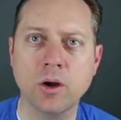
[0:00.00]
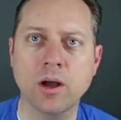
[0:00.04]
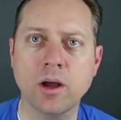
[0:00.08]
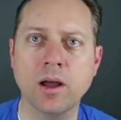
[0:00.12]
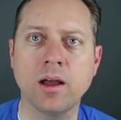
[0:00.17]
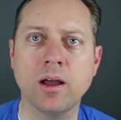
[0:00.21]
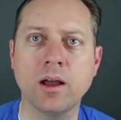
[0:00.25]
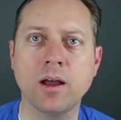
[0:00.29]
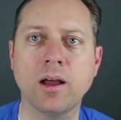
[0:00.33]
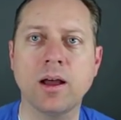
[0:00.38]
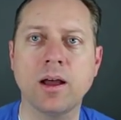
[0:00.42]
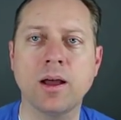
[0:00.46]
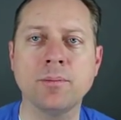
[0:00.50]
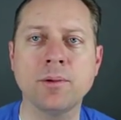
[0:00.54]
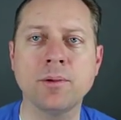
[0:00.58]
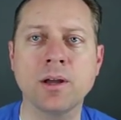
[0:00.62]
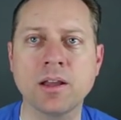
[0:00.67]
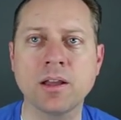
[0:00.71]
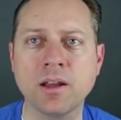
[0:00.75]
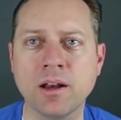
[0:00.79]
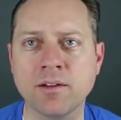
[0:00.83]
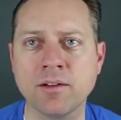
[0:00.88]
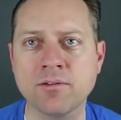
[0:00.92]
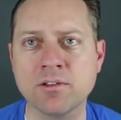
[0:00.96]
I, I'm
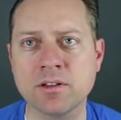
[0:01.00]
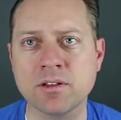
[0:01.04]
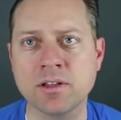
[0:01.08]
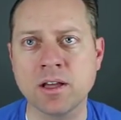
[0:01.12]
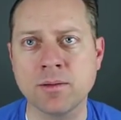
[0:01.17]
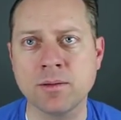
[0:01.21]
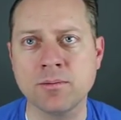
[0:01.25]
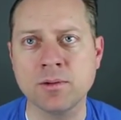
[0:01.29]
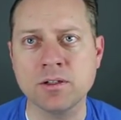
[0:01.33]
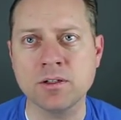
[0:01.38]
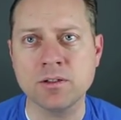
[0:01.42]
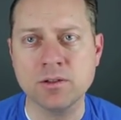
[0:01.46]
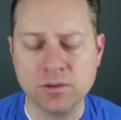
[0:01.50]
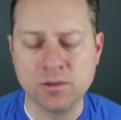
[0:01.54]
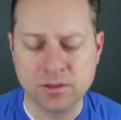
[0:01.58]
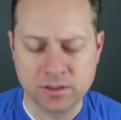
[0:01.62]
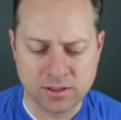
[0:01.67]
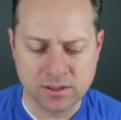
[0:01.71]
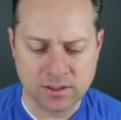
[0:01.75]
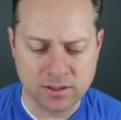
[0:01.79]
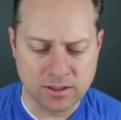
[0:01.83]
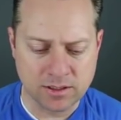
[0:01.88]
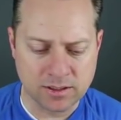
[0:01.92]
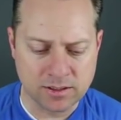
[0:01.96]
not going to have the time to do
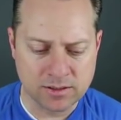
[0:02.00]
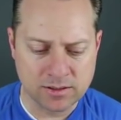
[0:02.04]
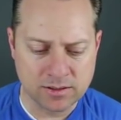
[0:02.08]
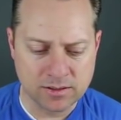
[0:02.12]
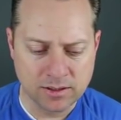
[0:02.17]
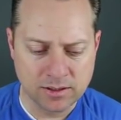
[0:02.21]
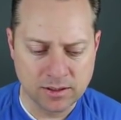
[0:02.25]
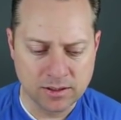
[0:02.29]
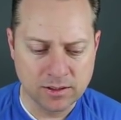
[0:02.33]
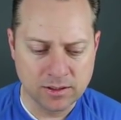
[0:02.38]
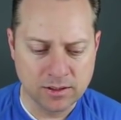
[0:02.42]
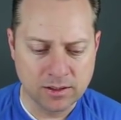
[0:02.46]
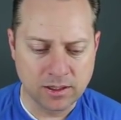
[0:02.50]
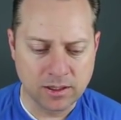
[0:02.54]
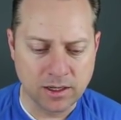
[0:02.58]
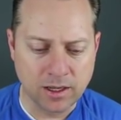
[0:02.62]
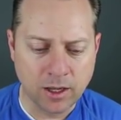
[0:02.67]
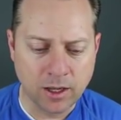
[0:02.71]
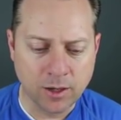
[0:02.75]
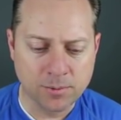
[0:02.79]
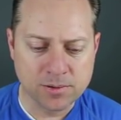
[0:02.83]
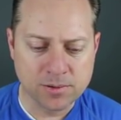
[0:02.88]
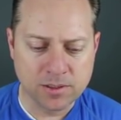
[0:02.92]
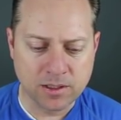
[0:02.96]
this in this a
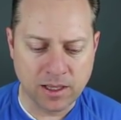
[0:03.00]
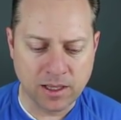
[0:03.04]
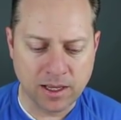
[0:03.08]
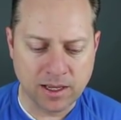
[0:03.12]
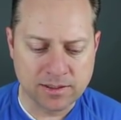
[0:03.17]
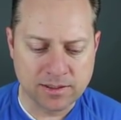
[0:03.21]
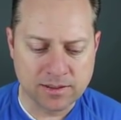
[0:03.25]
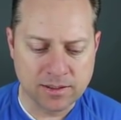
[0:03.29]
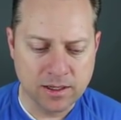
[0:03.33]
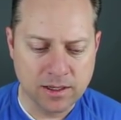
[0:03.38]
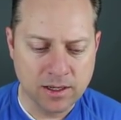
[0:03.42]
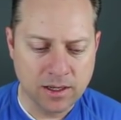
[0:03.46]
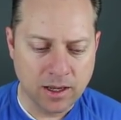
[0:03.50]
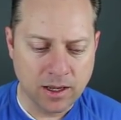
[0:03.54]
helps class,